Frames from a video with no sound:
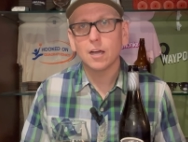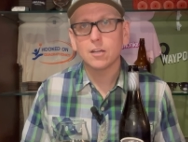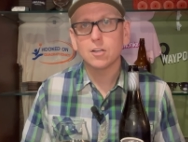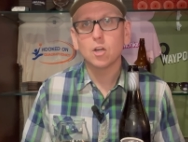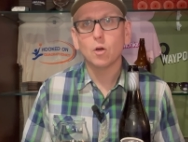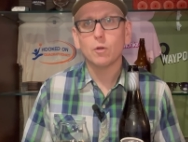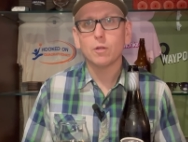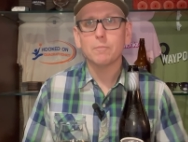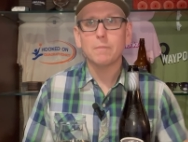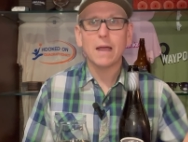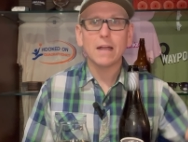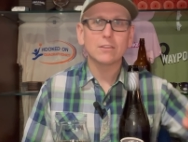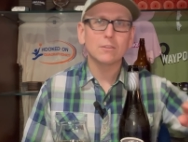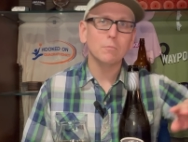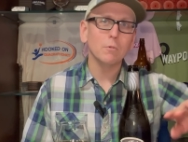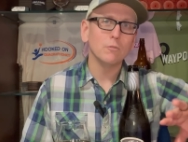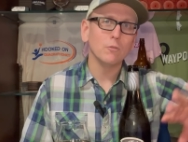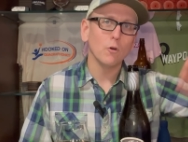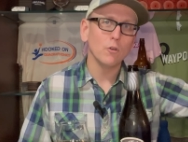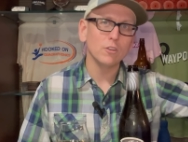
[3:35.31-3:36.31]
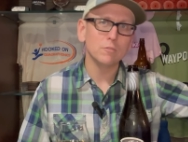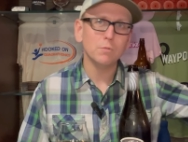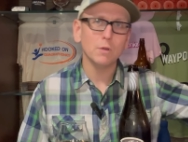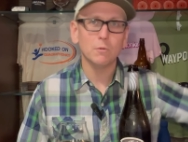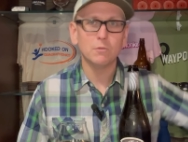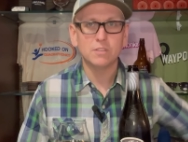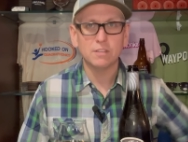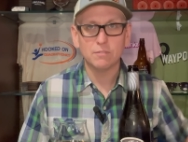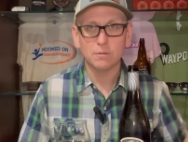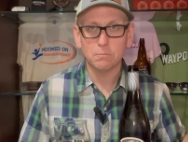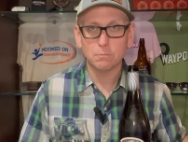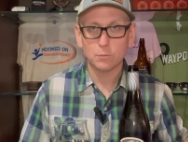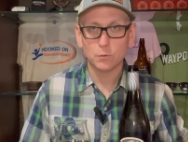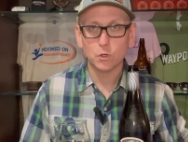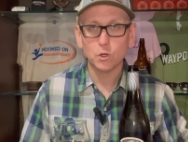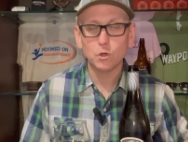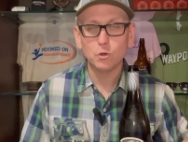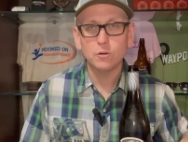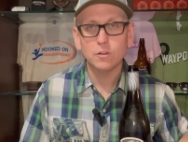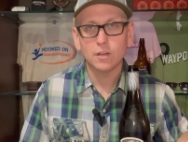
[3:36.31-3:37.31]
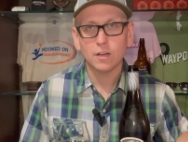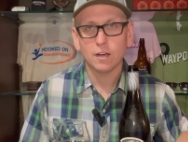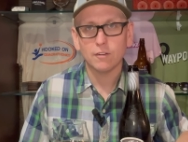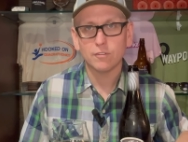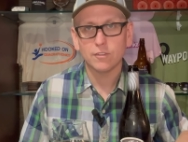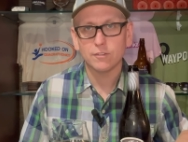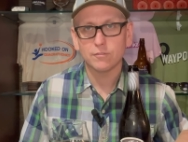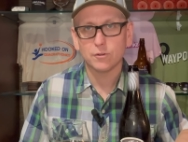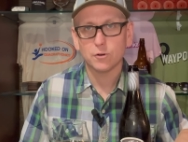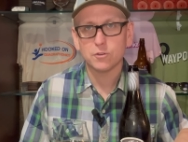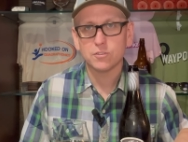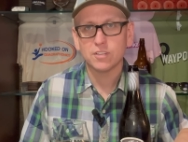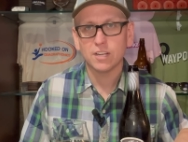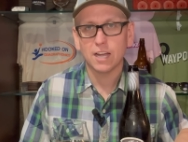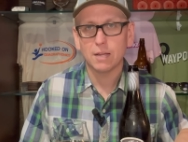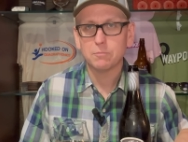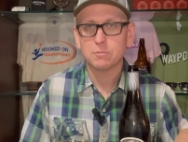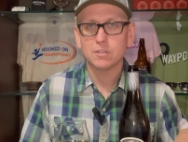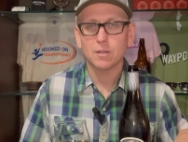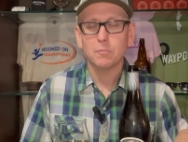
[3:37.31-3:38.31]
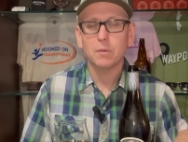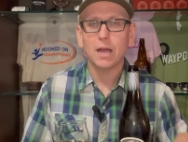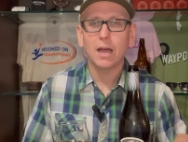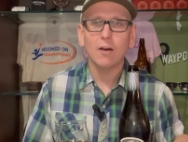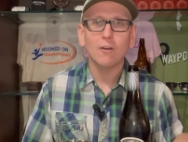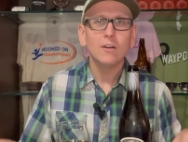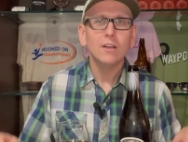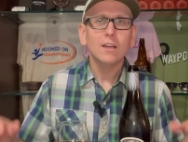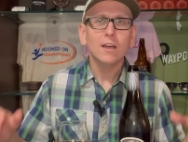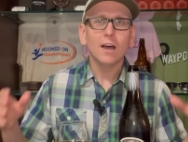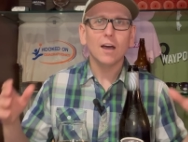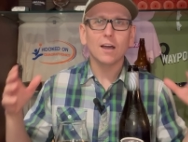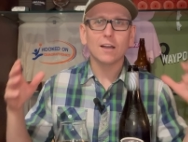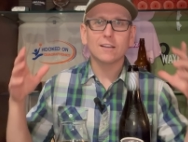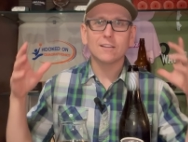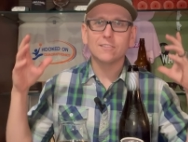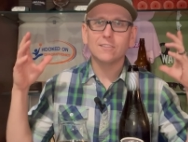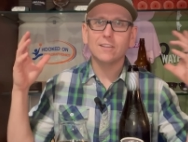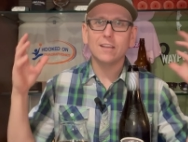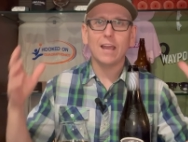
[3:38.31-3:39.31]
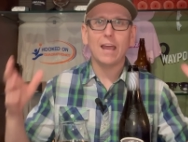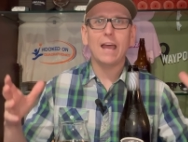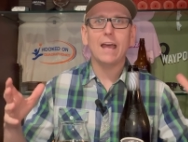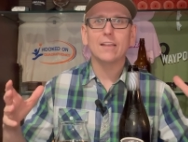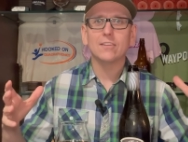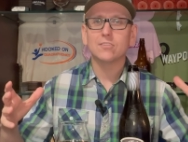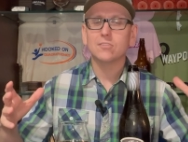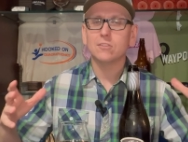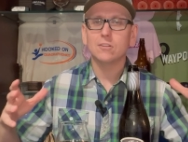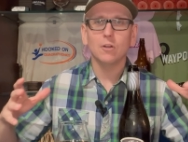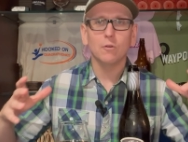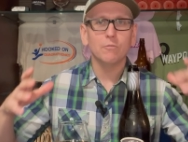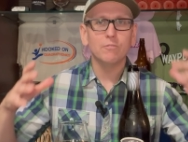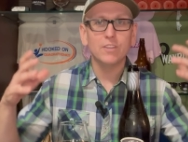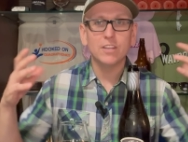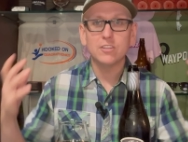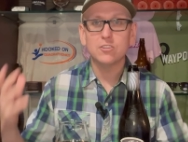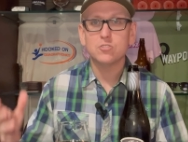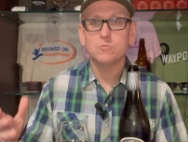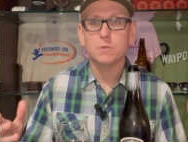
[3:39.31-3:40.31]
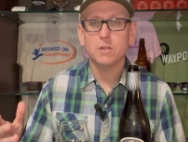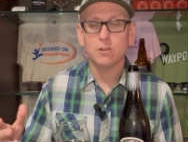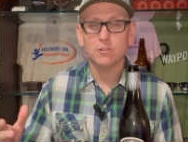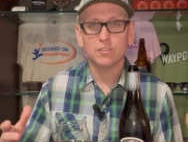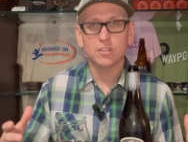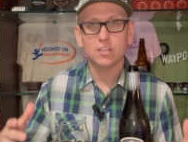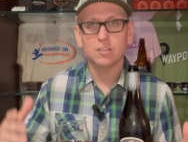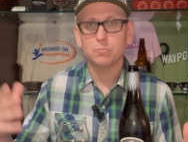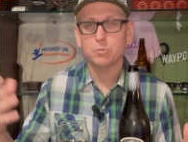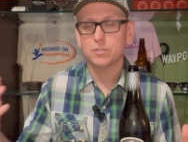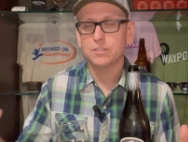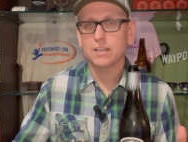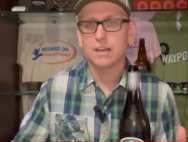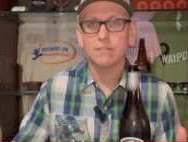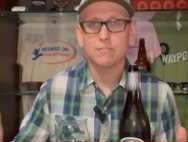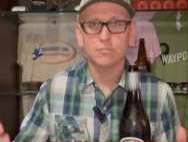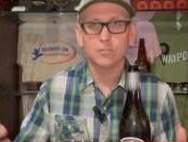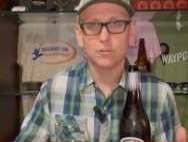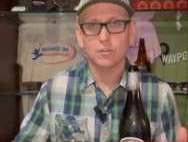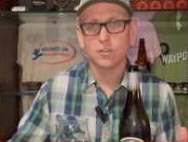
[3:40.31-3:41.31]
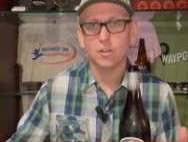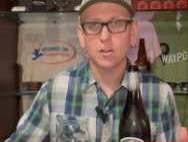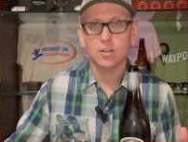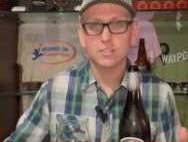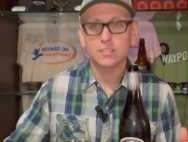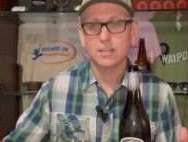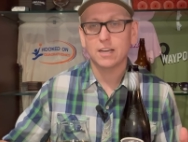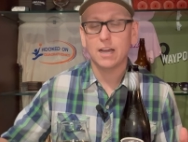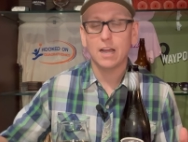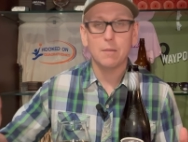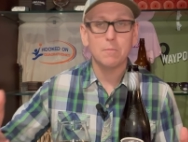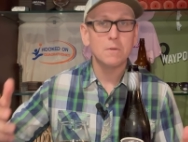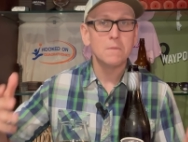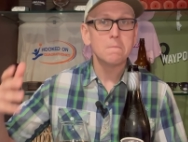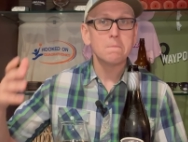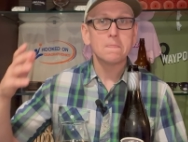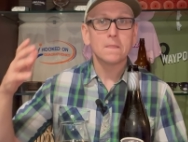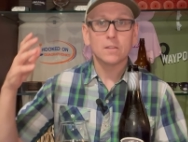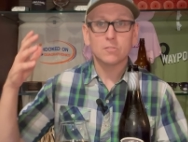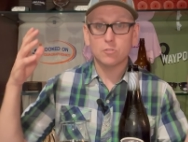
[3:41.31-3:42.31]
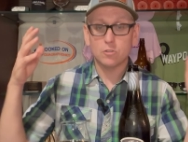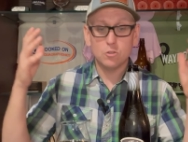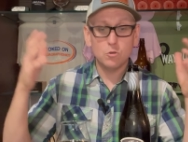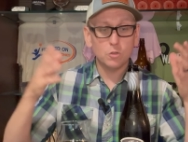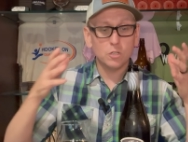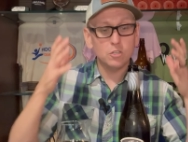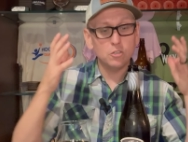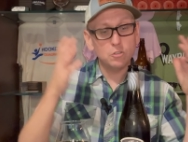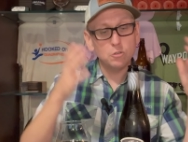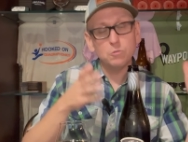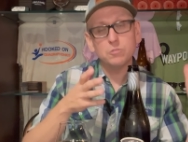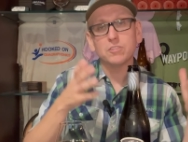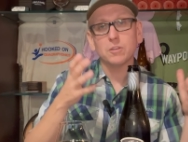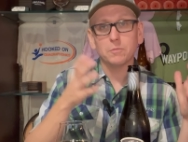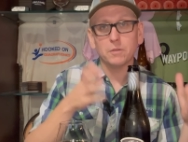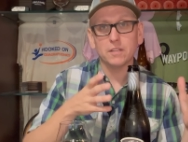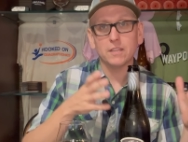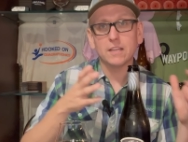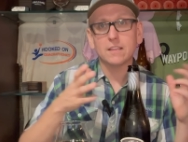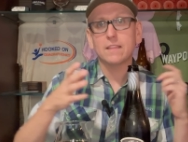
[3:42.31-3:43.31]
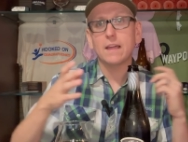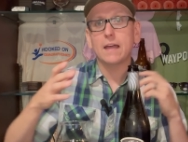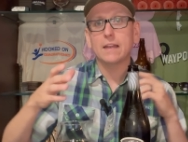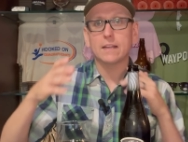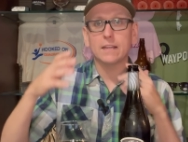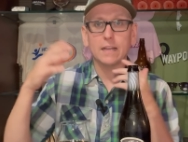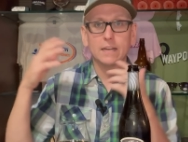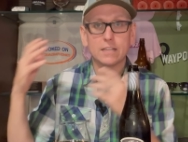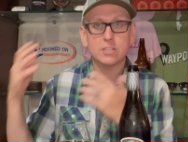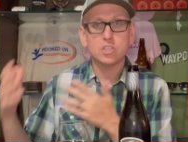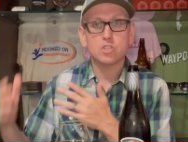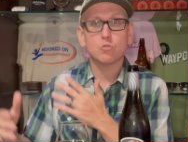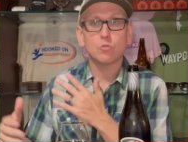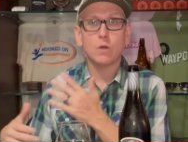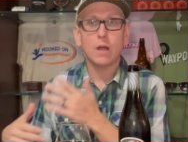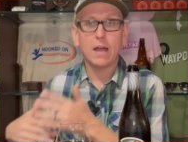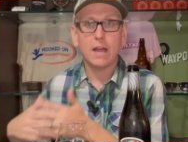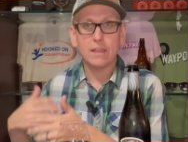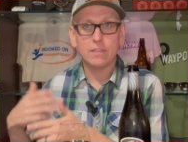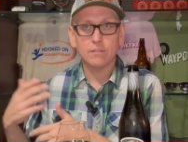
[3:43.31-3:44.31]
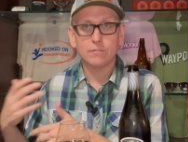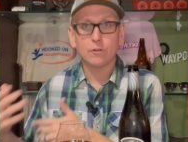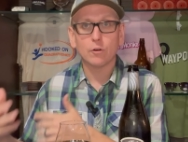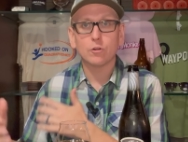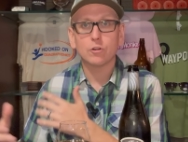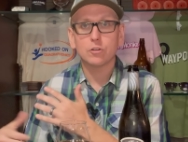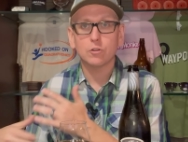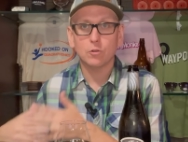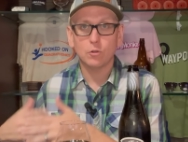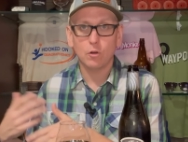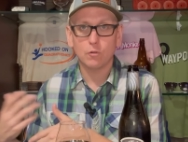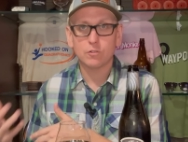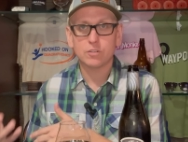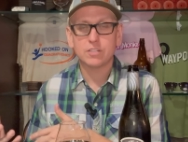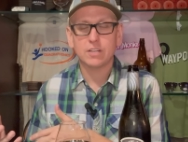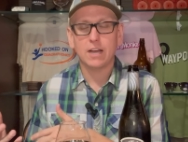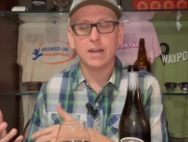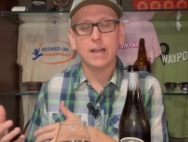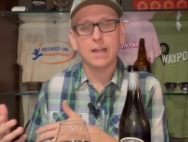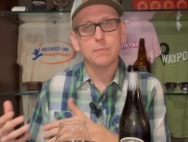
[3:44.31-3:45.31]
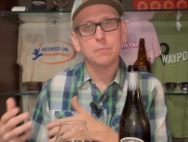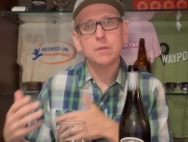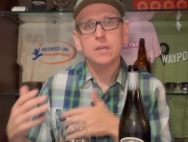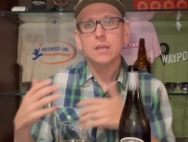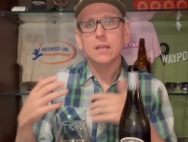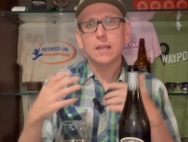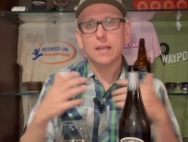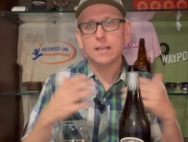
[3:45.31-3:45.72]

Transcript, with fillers: uh, going back to before this beer was even brewed uh, for the first time somehow, because uh, he has you know vintage beers that he's put down for a long time. So you can do something like that and kind of try the vertical over time